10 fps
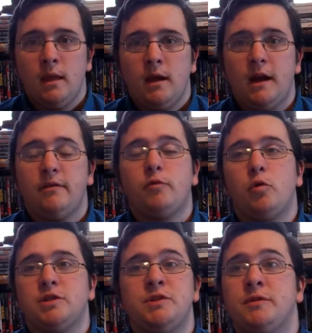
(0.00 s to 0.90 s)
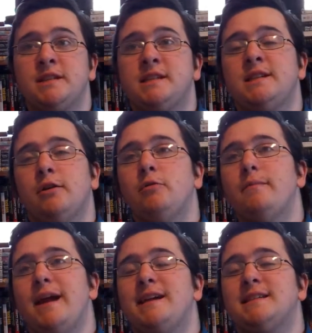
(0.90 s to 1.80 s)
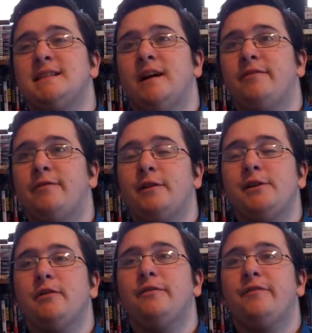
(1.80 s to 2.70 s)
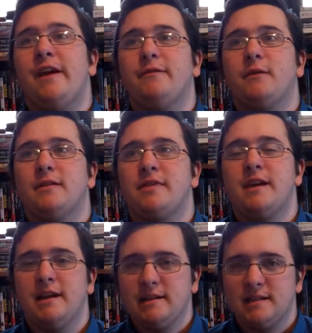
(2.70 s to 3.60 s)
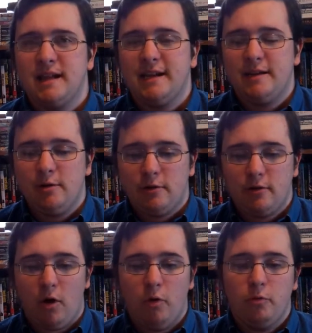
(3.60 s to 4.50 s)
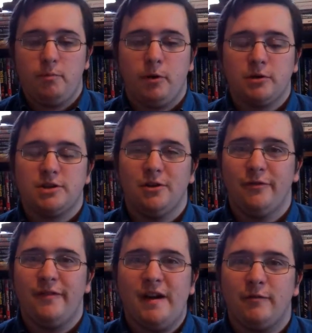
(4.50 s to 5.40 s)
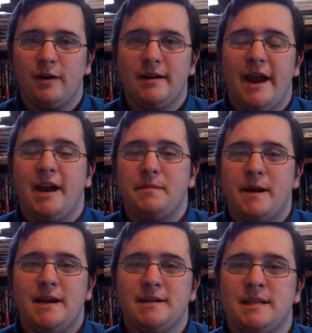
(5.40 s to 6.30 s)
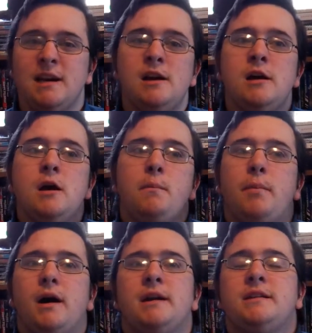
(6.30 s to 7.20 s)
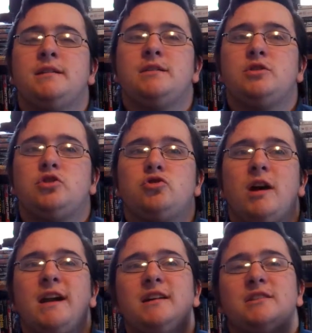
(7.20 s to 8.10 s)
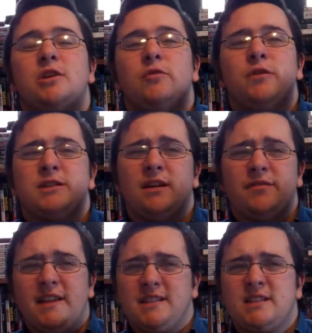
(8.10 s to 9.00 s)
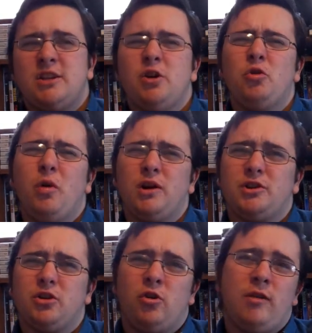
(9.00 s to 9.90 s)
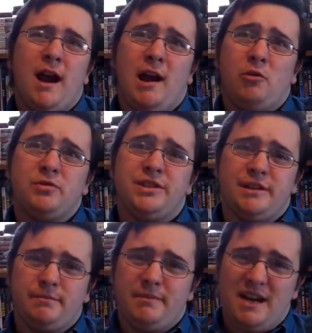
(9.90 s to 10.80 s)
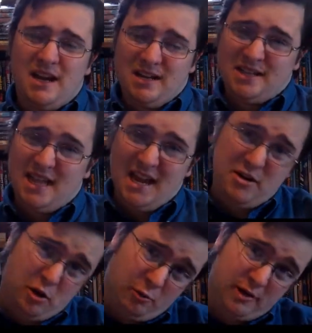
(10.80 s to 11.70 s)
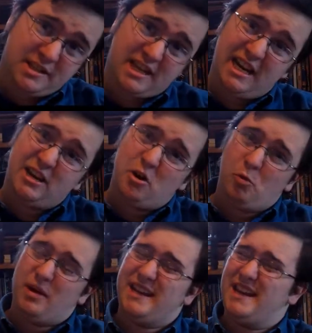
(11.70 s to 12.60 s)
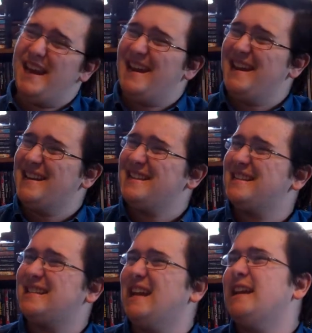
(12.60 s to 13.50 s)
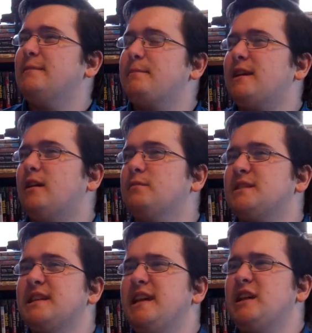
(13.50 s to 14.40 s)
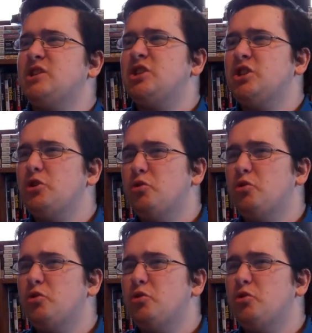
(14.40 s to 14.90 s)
And of course you can still make stuff for your favorite things, like your own personal favorite animes, but try not to go for stuff that's too underground, because then no one's gonna know what it is and it becomes an issue.